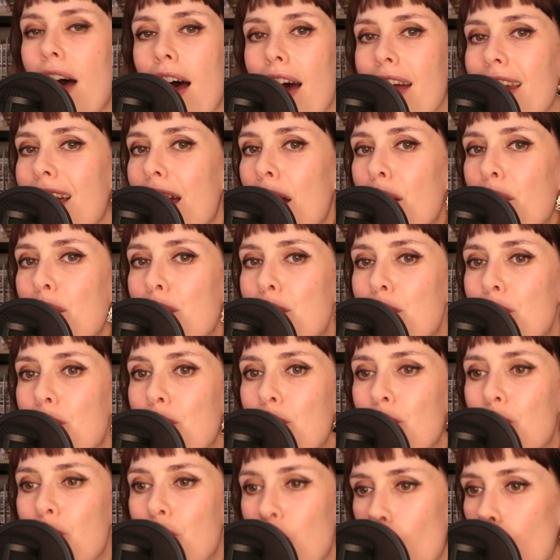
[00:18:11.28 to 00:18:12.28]
And I was
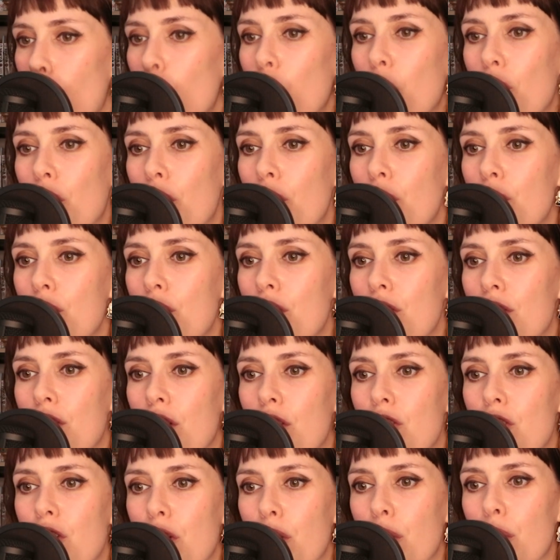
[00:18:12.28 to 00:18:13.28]
so good
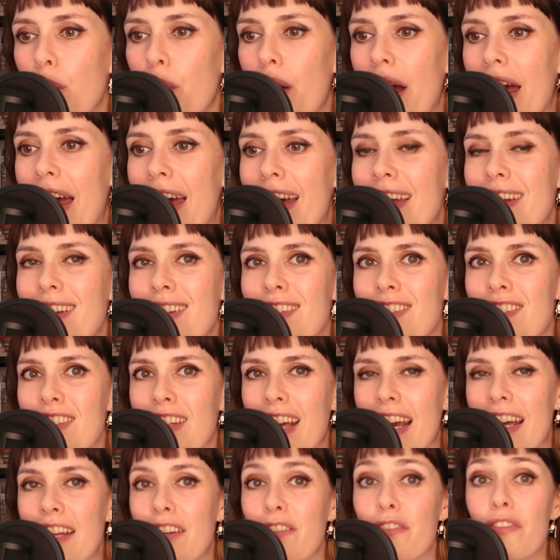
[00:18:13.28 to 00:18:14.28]
not to go ahead and
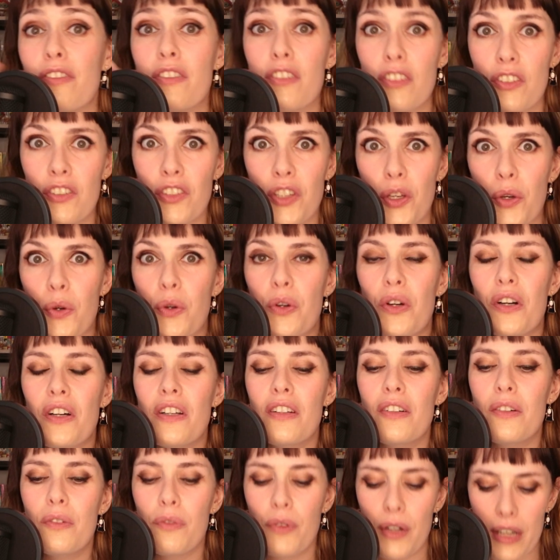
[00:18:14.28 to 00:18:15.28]
kind of
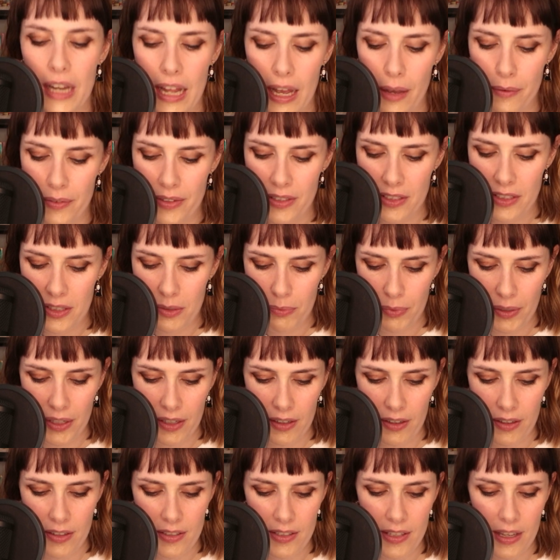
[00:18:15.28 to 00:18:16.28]
Google what happens
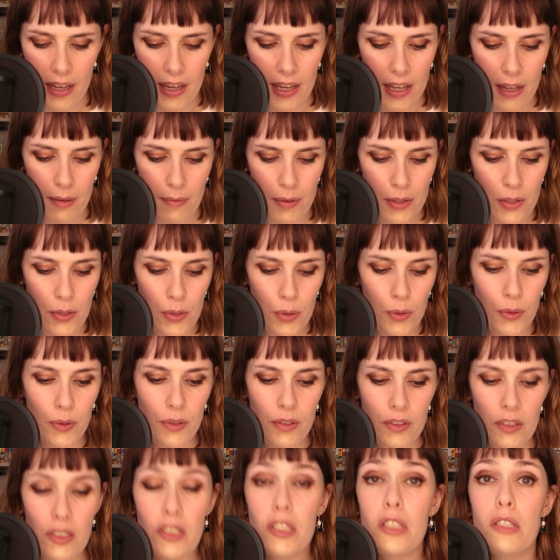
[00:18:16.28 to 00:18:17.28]
because I am a
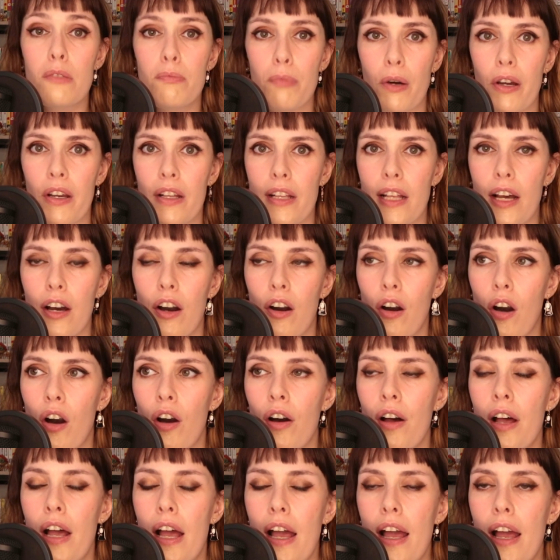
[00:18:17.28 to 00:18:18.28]
total spoiler
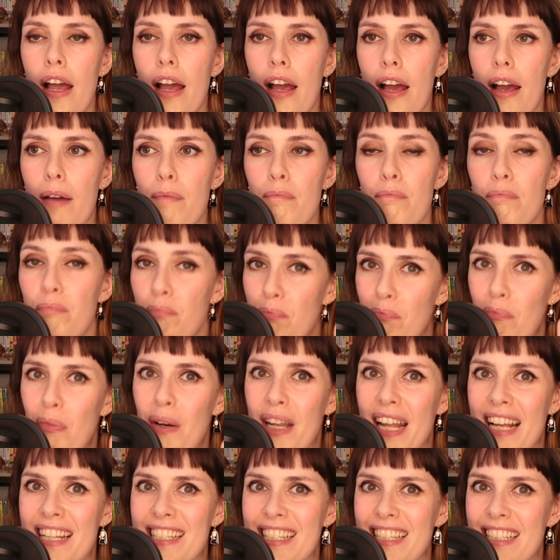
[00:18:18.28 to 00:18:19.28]
whore.
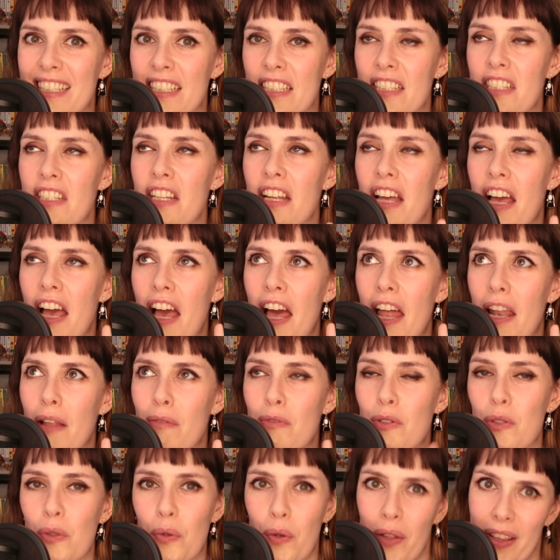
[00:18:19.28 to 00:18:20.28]
But I didn't, and
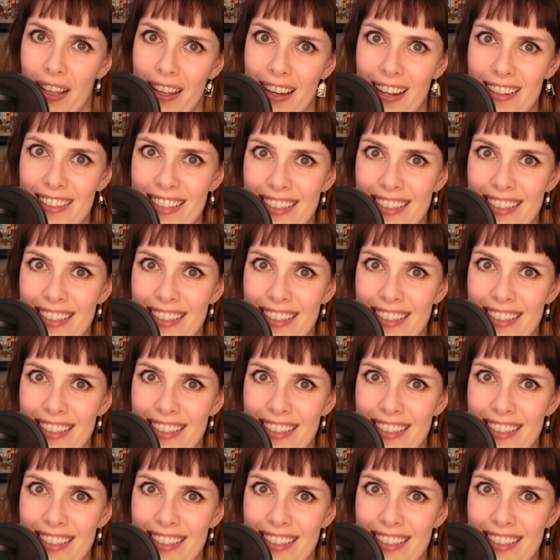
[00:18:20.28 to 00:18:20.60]
I'm so glad I